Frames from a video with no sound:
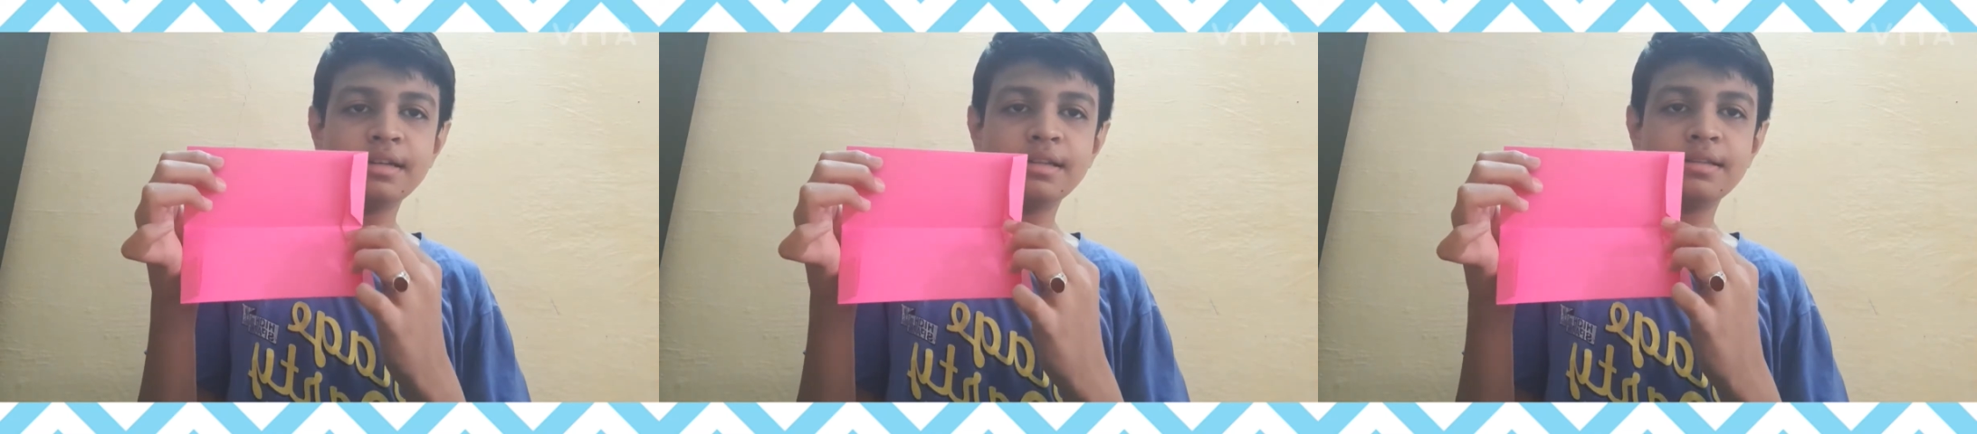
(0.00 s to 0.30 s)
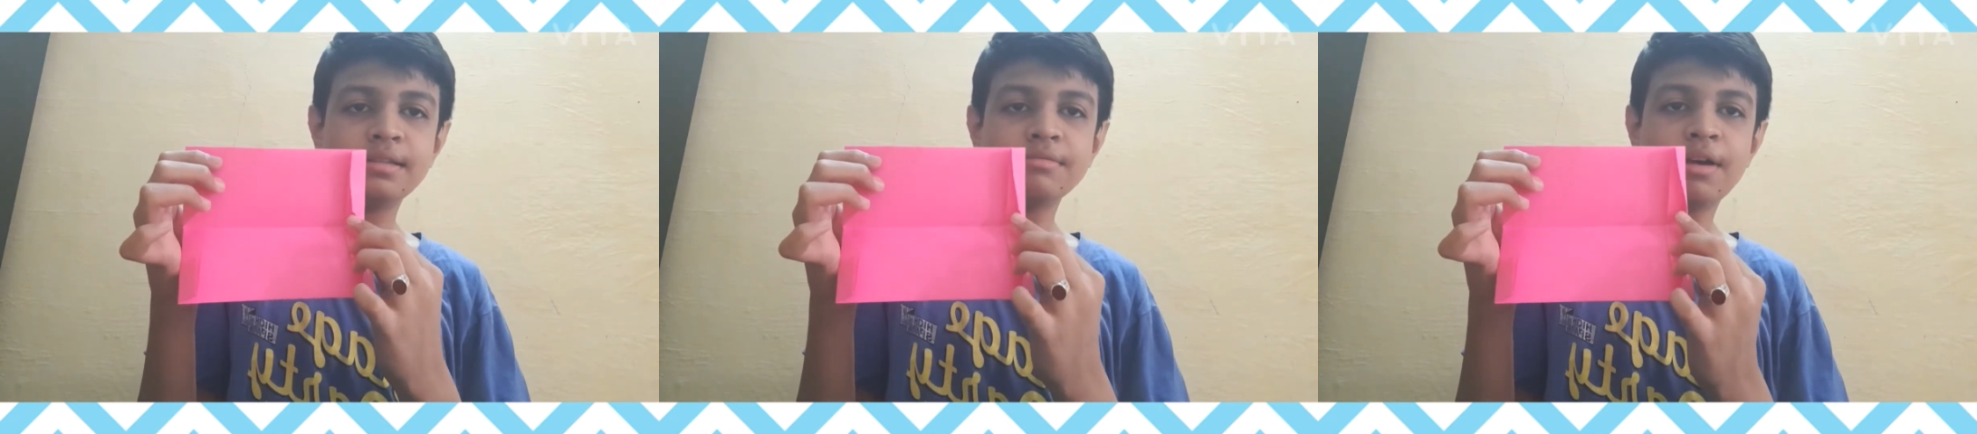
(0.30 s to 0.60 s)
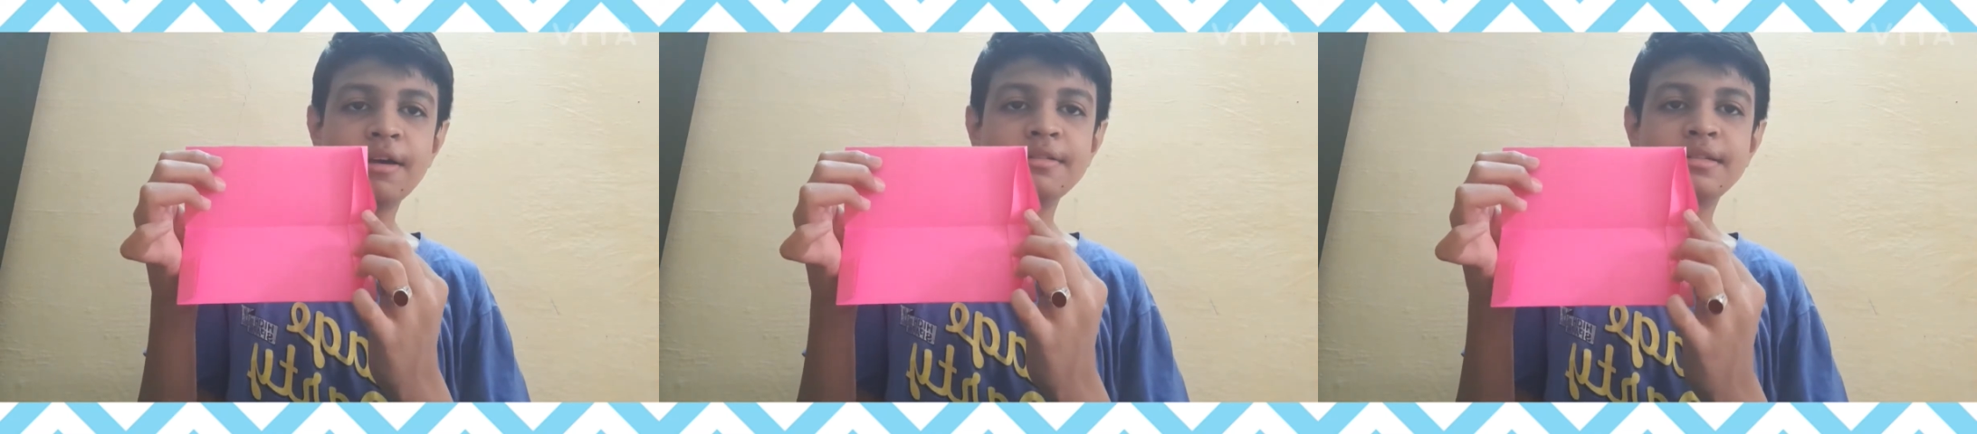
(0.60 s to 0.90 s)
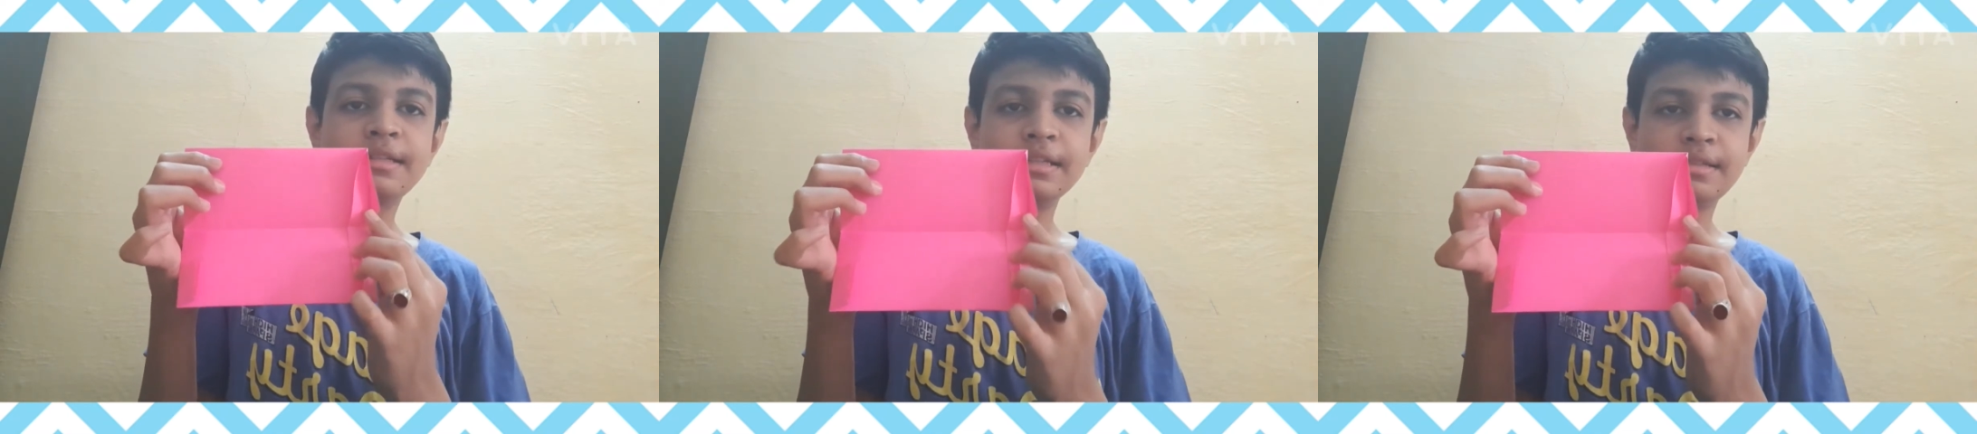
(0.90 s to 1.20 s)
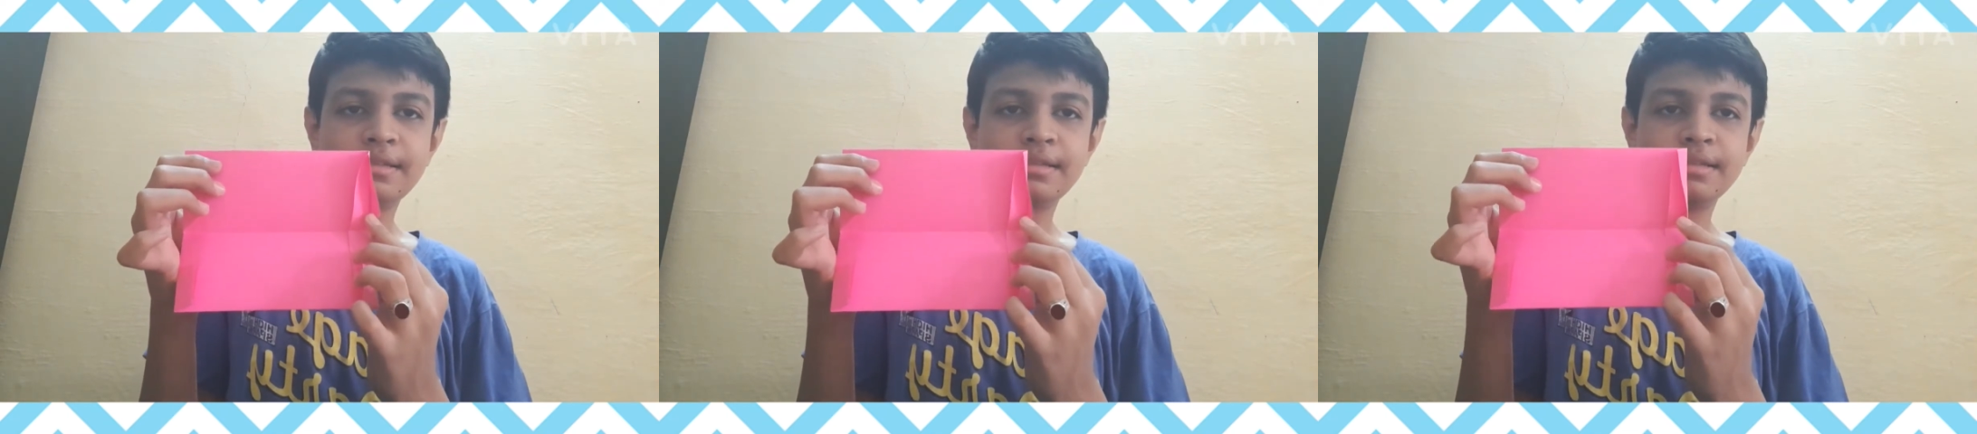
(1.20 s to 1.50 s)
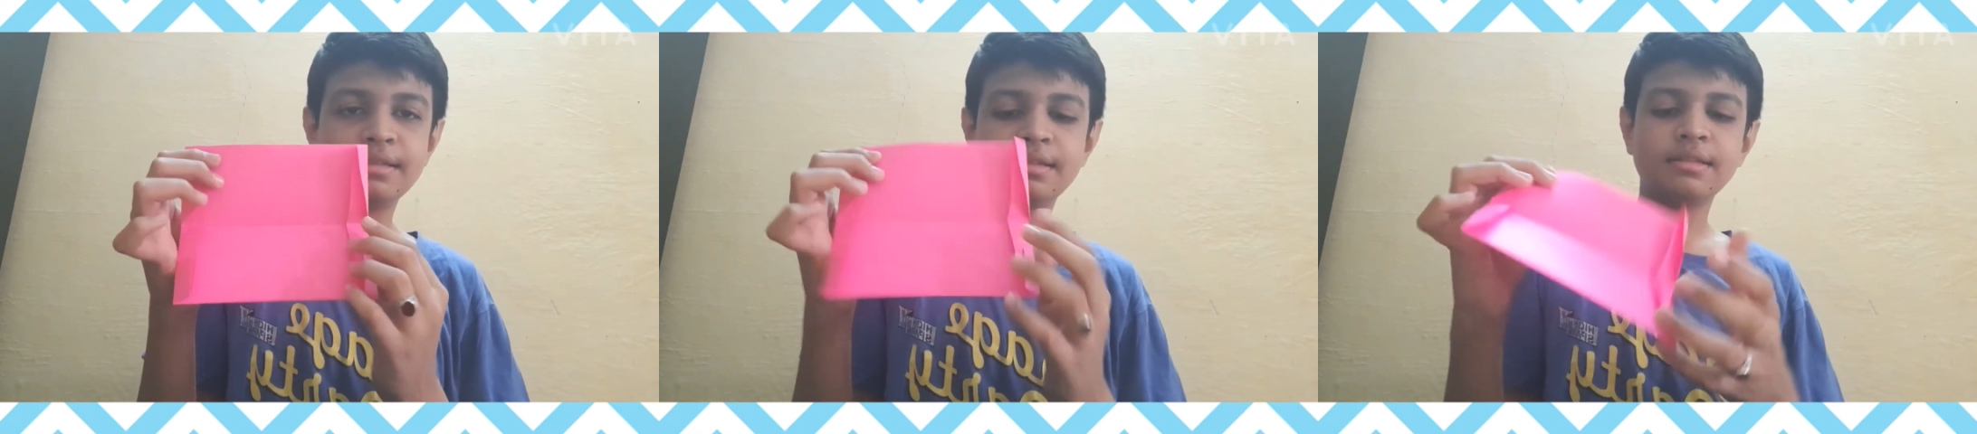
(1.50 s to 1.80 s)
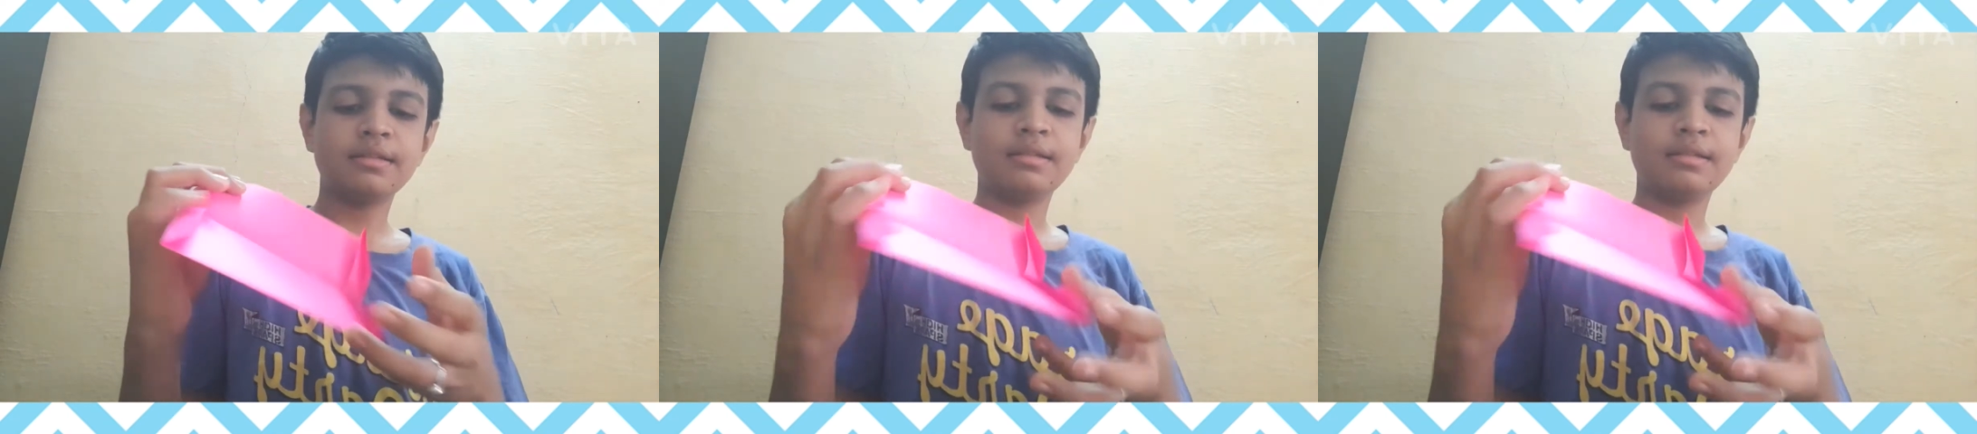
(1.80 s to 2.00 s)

inside this,